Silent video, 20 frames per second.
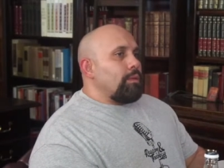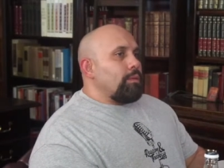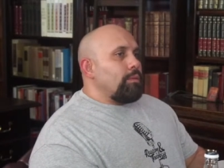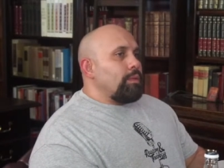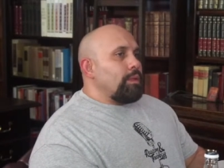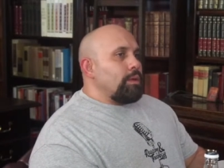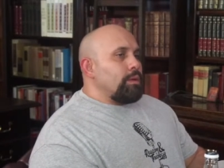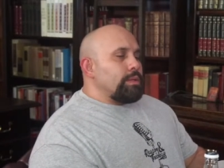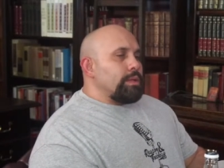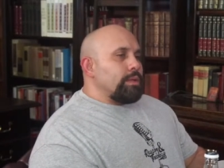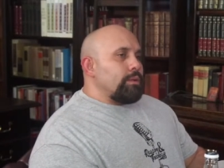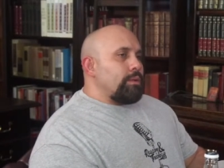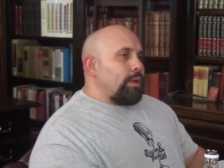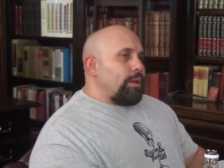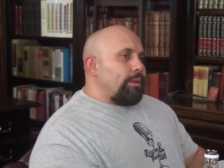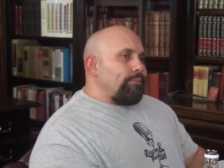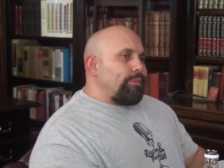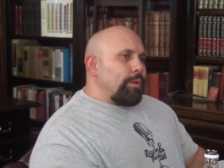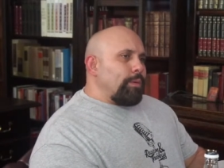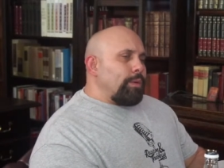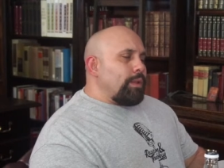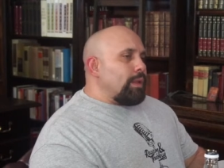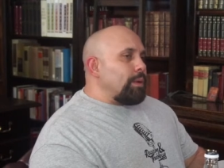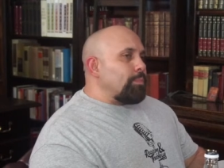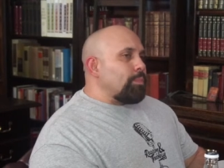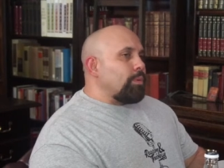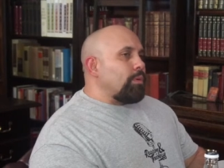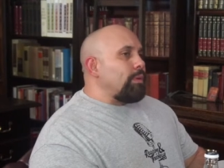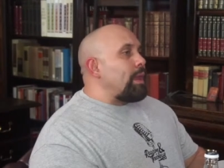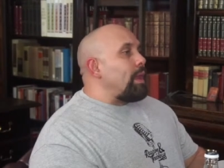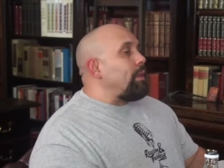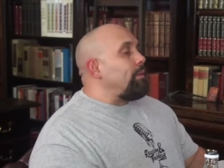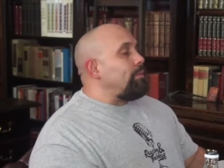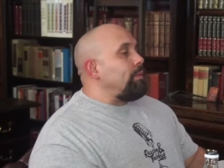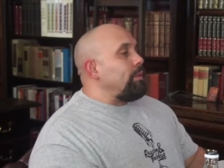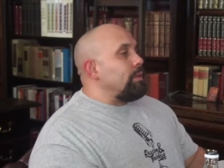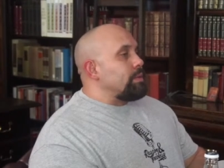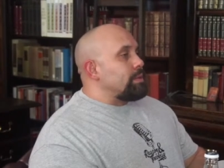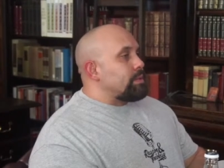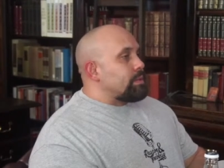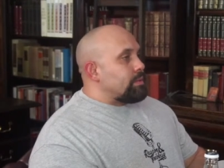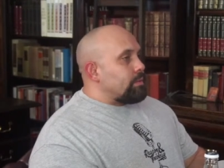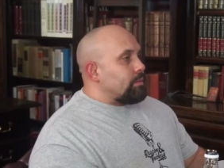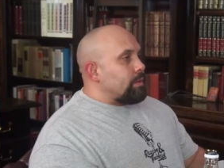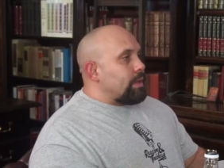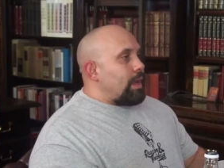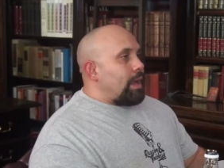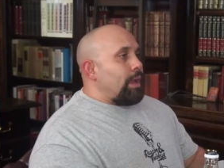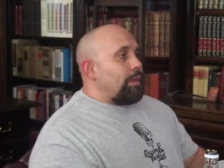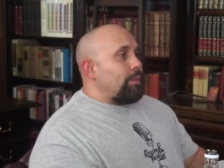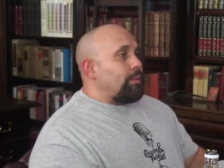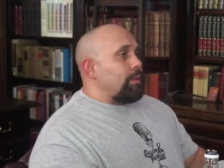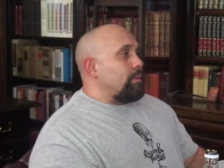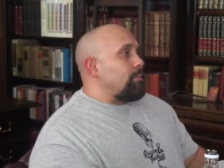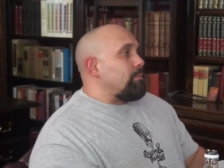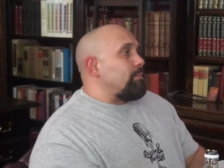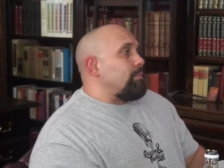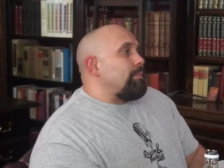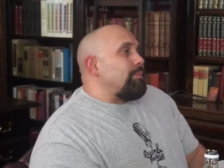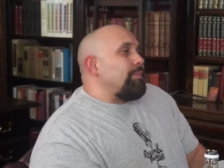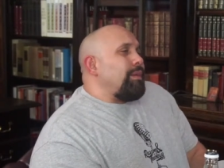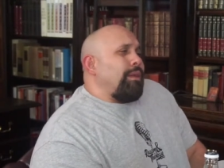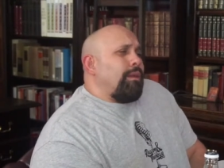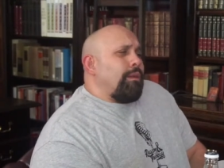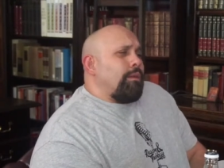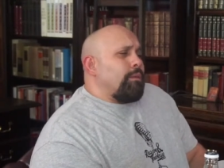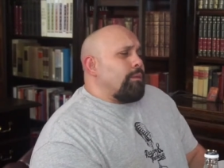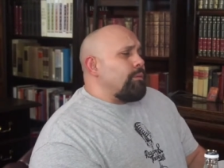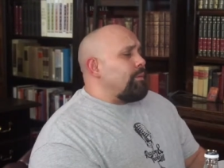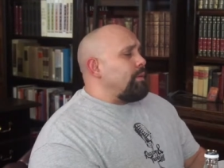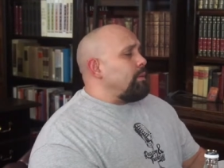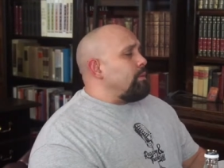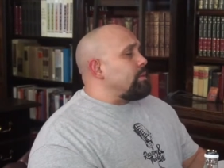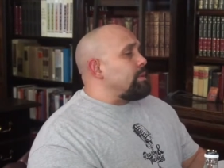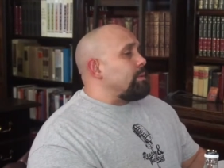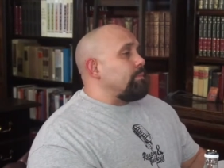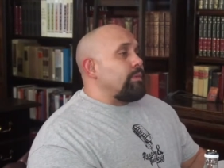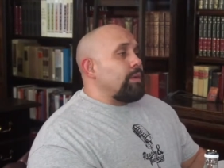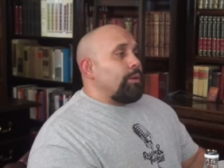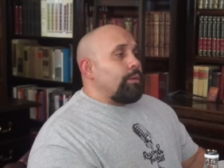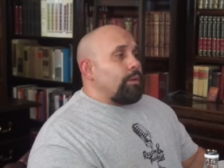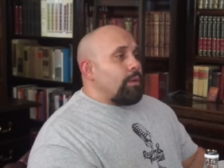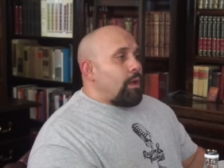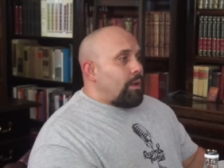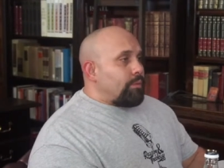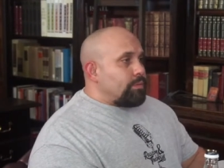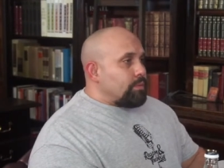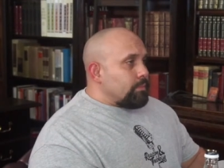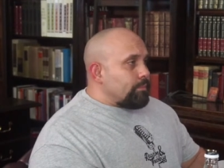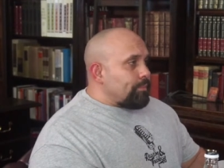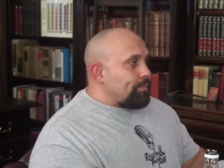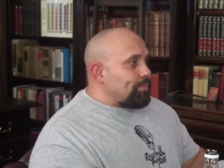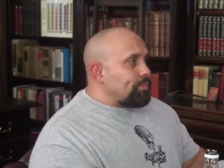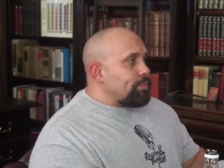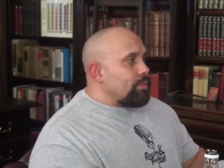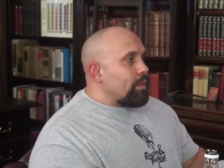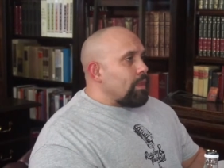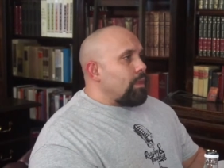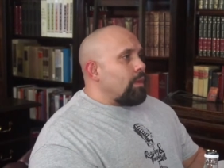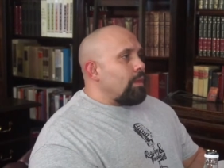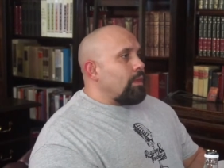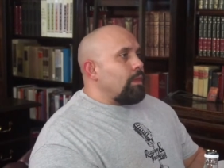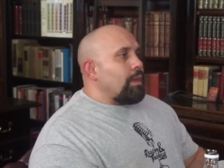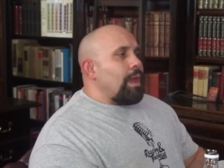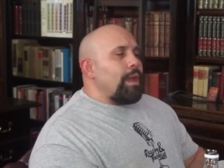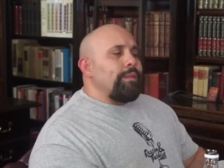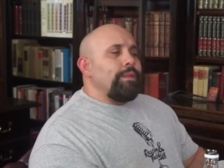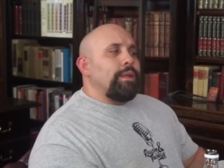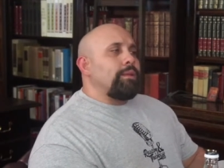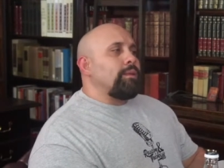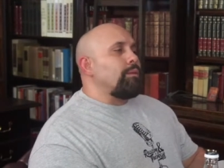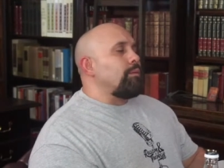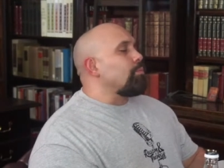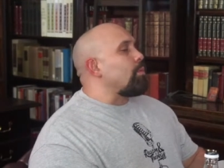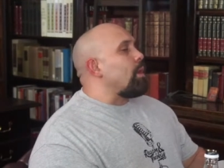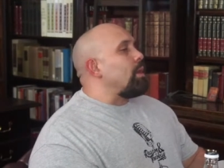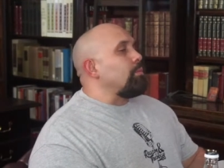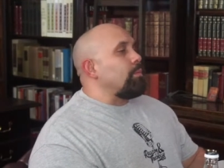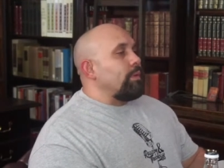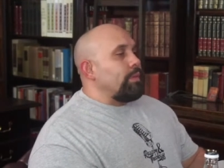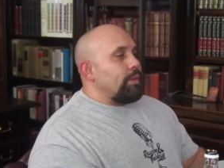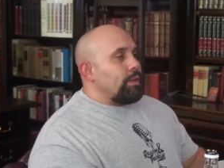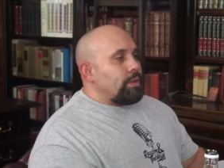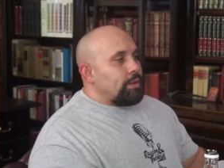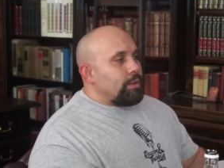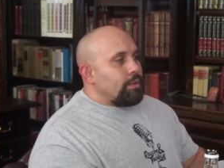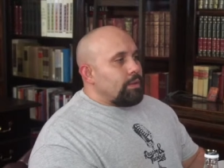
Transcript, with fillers: There's a, a very liberal atheist guy that interviews him very often, mm-hmm. and then he'll run with it.